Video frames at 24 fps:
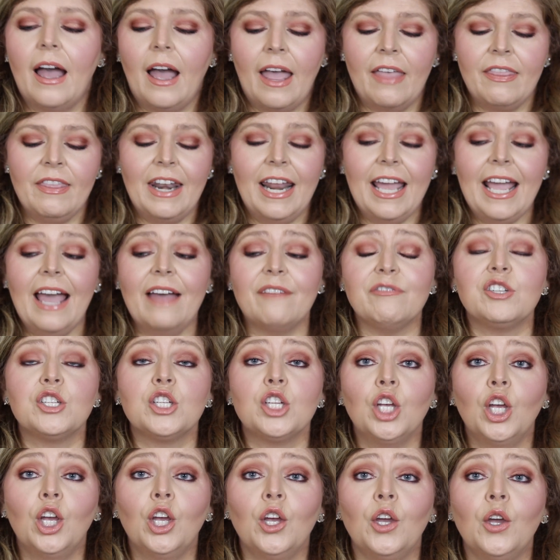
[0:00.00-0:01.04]
And then I have
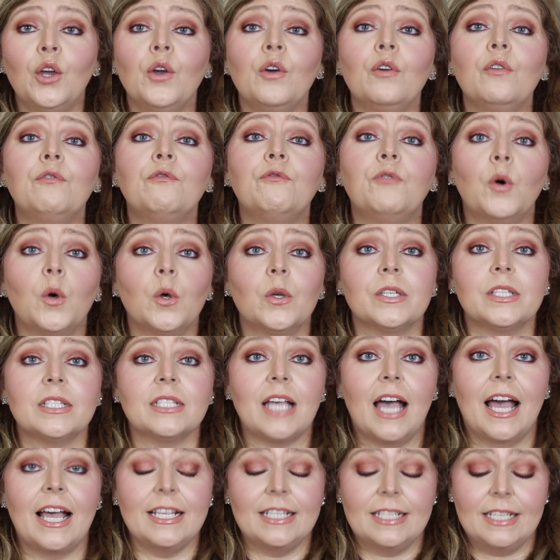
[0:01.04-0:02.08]
two full
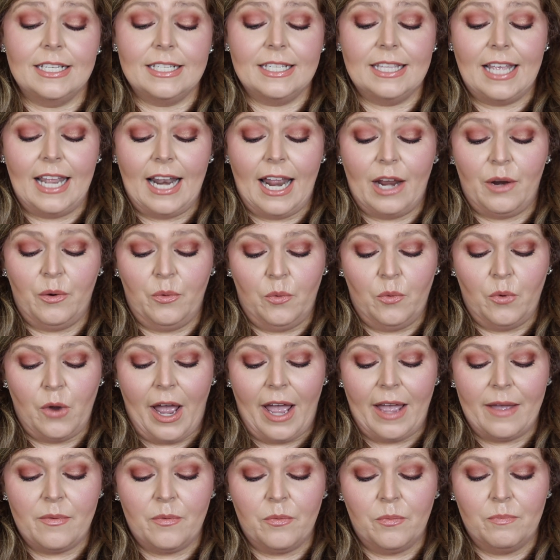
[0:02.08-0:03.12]
sizes that
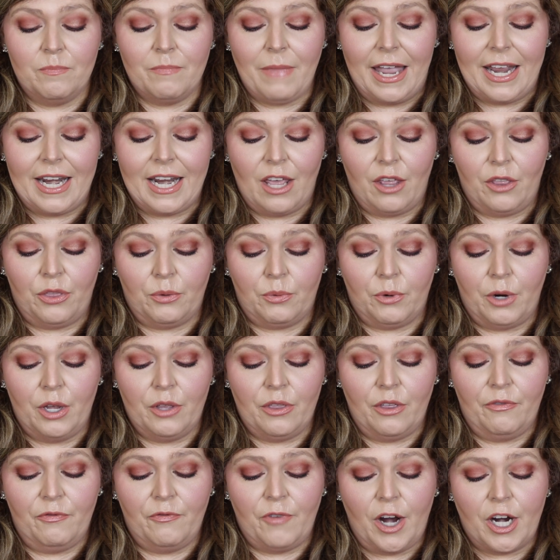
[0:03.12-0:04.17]
I made it
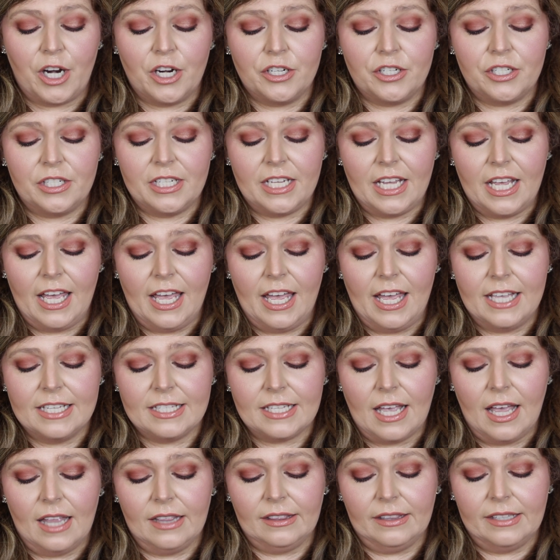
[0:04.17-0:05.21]
through. The first is
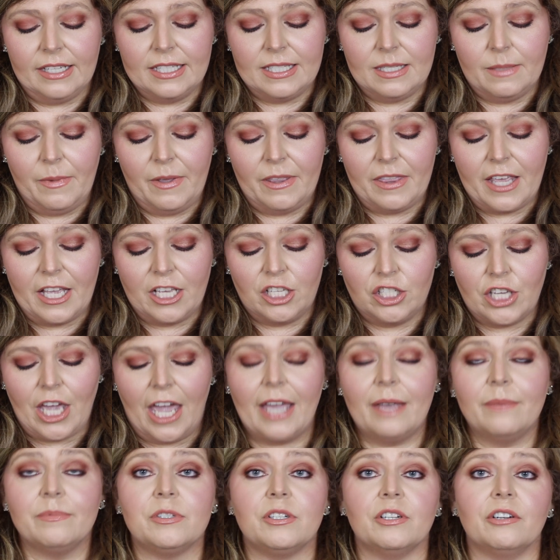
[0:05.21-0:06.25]
Elizabeth and
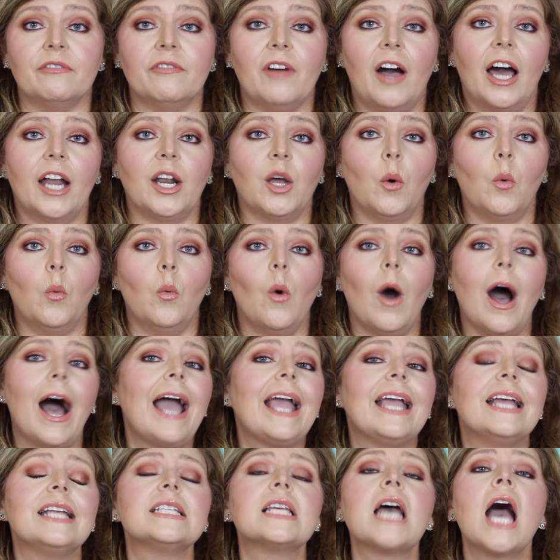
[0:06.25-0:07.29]
James Nirvana
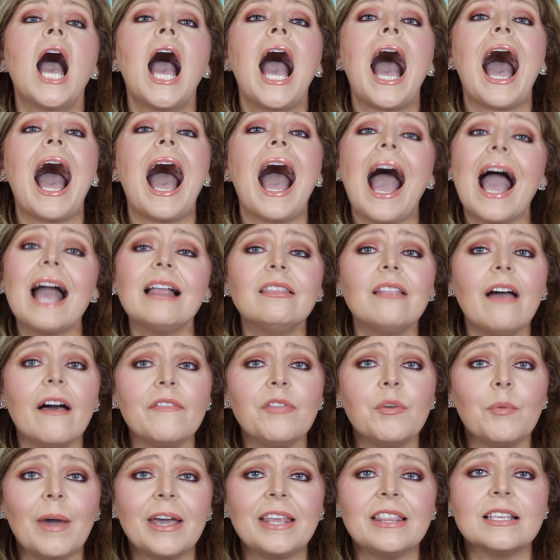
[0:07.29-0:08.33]
White. I
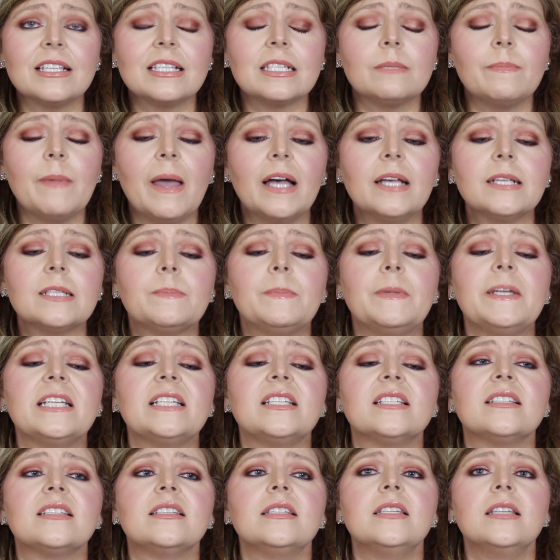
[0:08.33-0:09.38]
love the way this smells, but
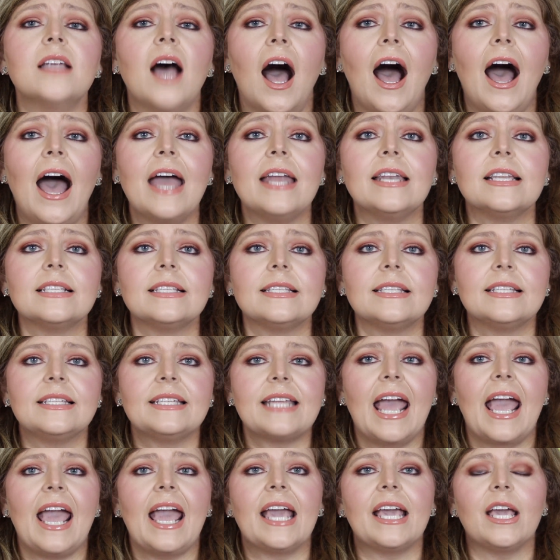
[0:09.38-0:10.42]
it does not
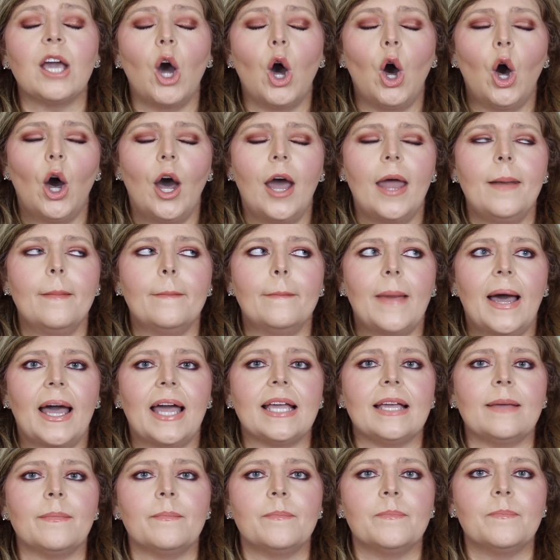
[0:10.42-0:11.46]
stay on
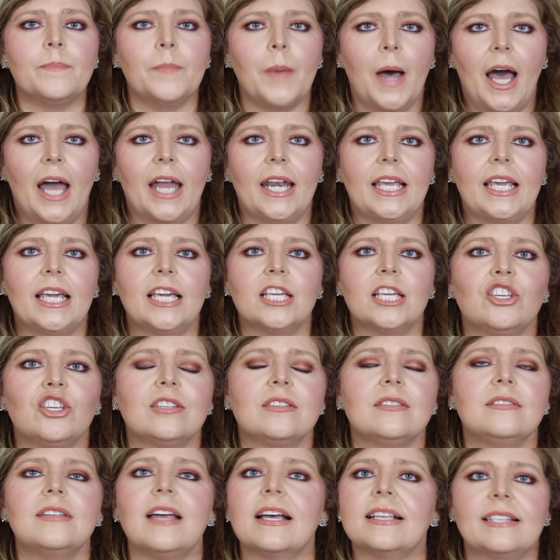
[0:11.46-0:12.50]
my body.
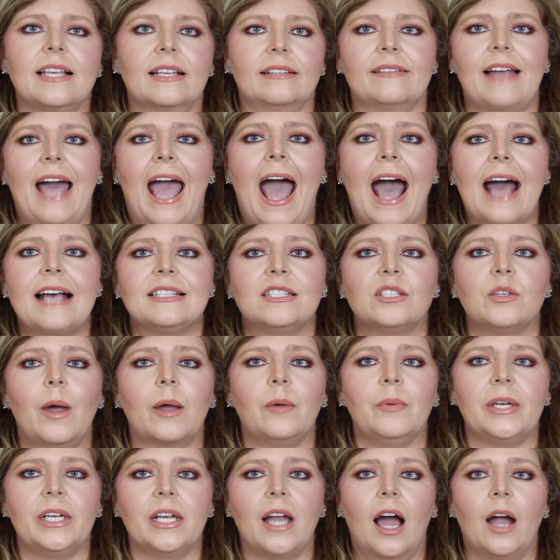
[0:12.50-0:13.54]
just doesn't last, so
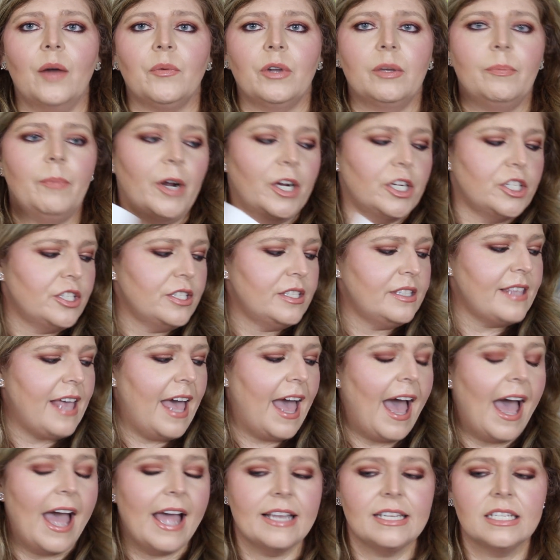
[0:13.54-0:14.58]
I would not repurchase
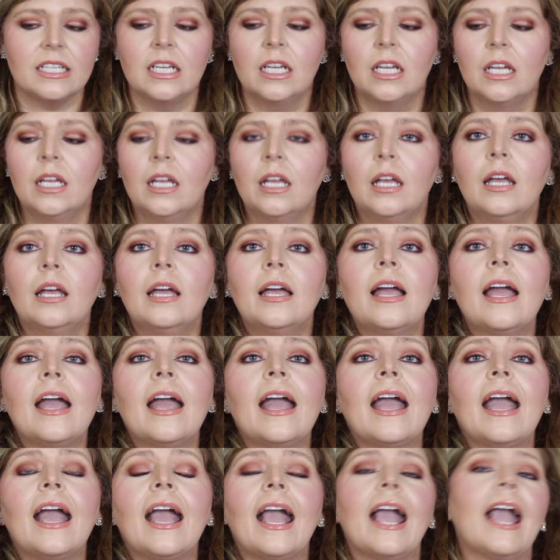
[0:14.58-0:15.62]
that.
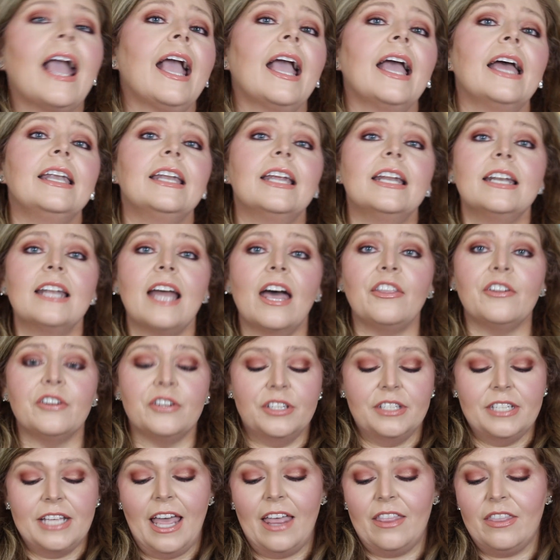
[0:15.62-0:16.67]
And another
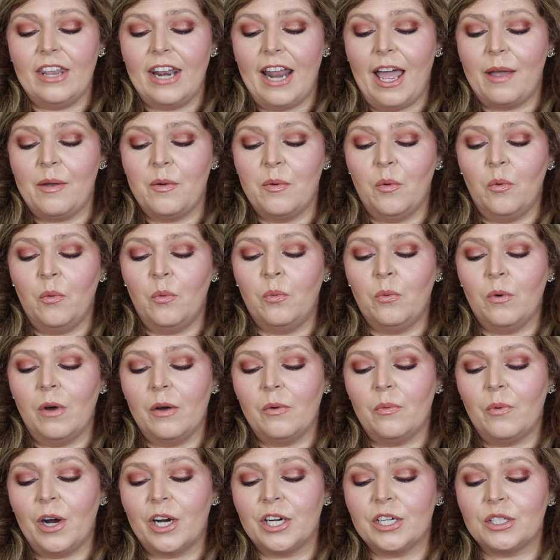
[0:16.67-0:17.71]
scent that I
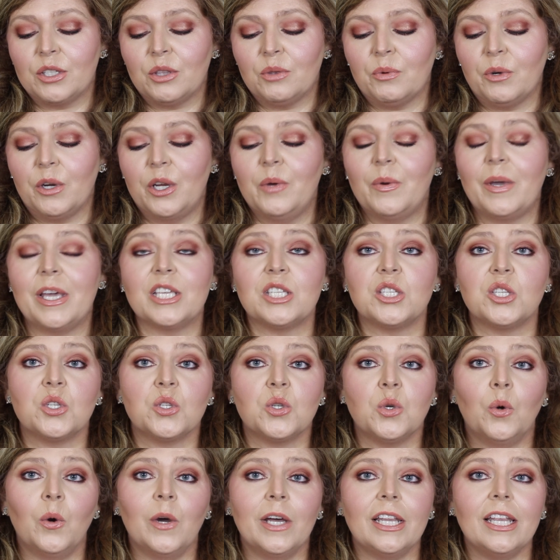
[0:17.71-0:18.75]
worked through is
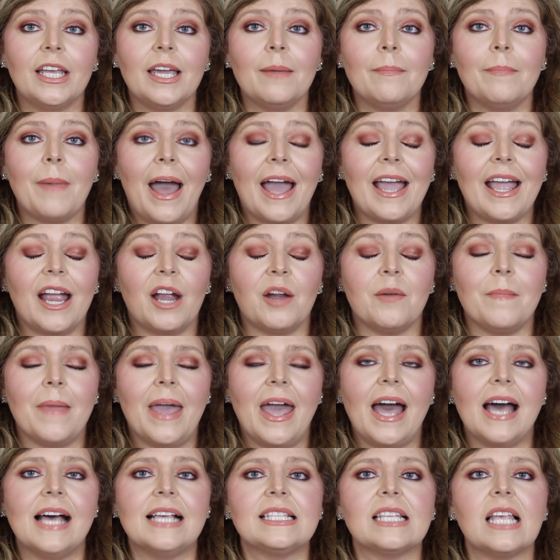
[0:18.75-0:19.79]
Twilly by
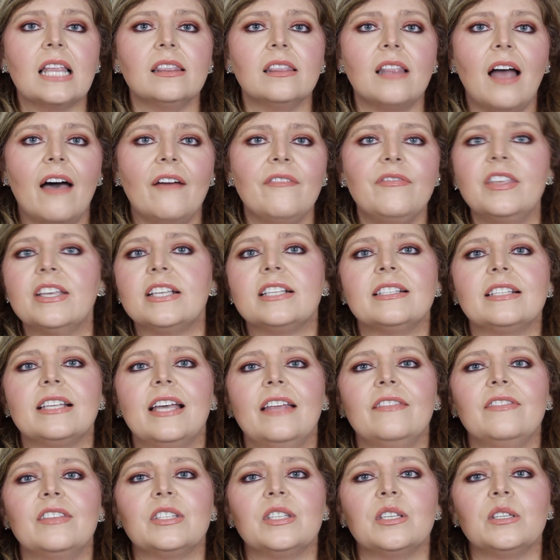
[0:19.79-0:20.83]
Hermes. Love this
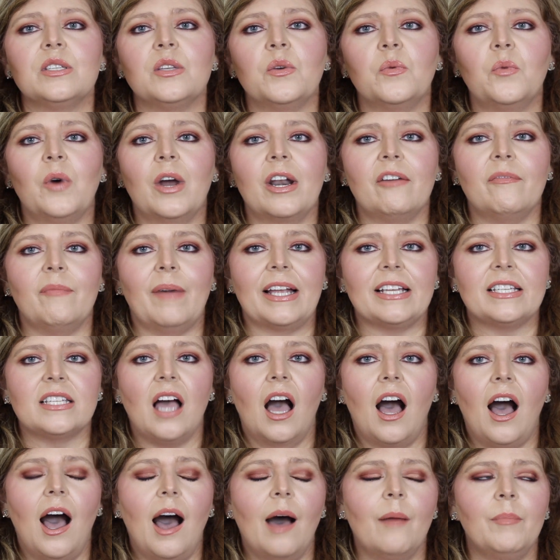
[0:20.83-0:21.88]
scent. This is in one of my
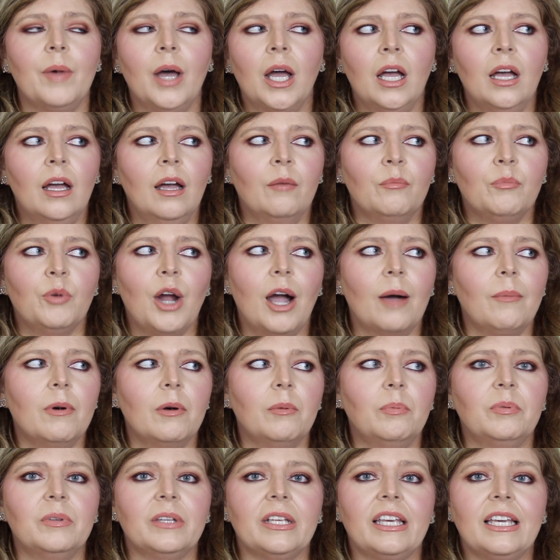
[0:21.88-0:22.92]
top
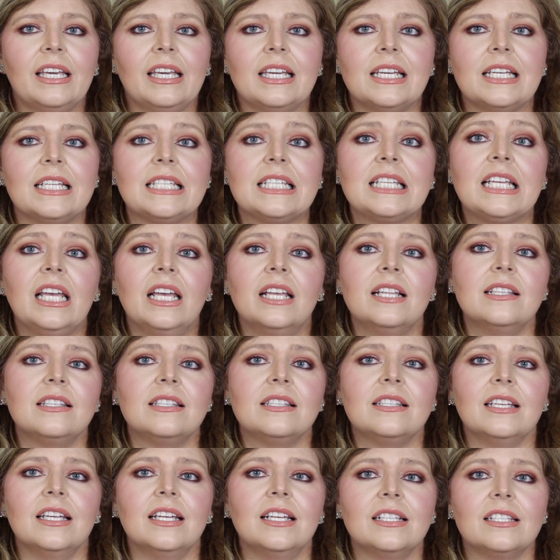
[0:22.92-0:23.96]
probably 10
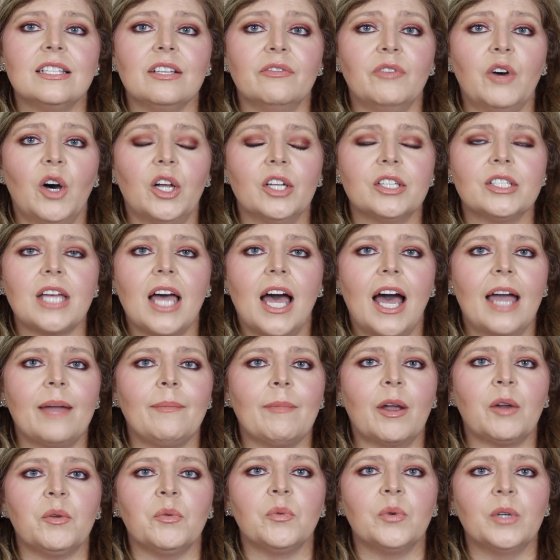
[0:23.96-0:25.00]
scents of all
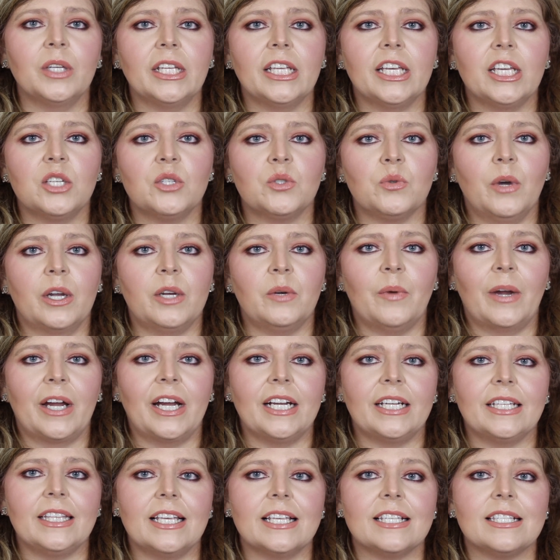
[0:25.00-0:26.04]
time. I really enjoyed
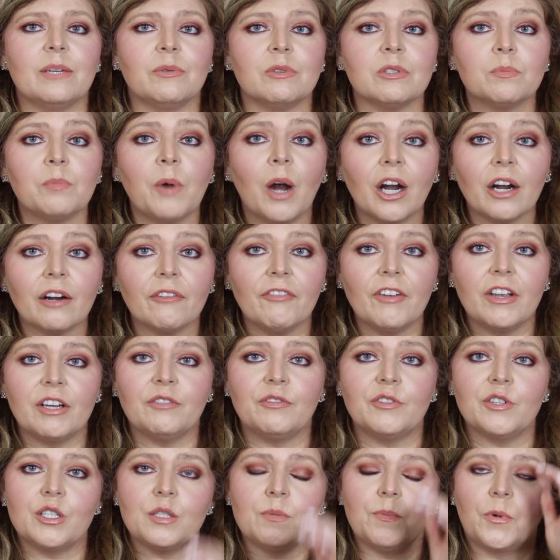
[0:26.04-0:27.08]
wearing this. It was perfect
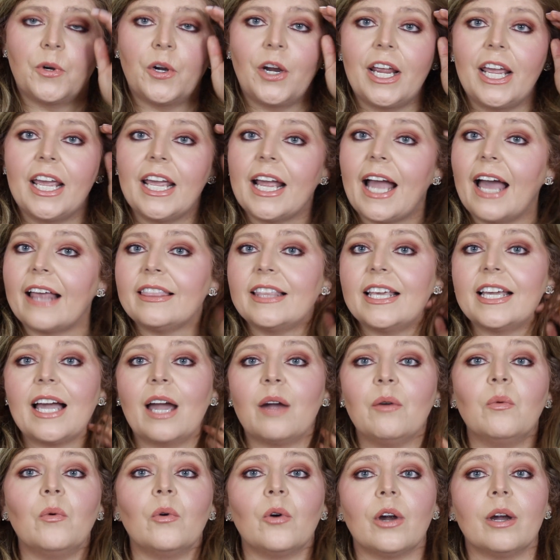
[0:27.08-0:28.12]
for spring. I think
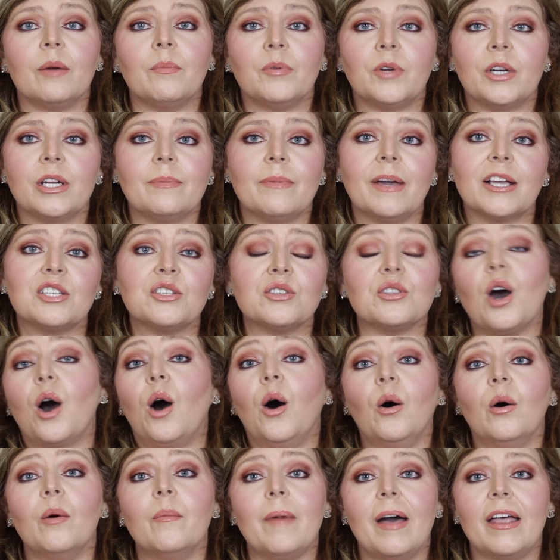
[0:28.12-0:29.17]
I wore it pretty much the
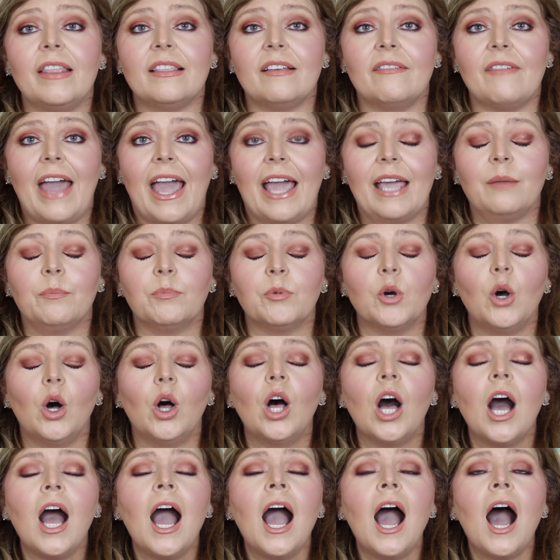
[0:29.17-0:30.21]
whole month of
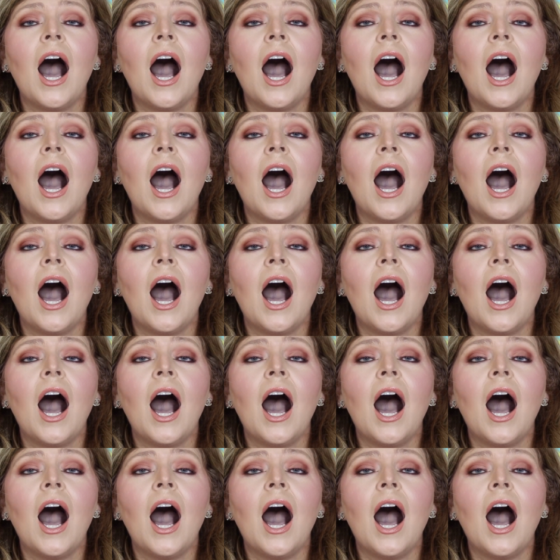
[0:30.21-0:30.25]
April.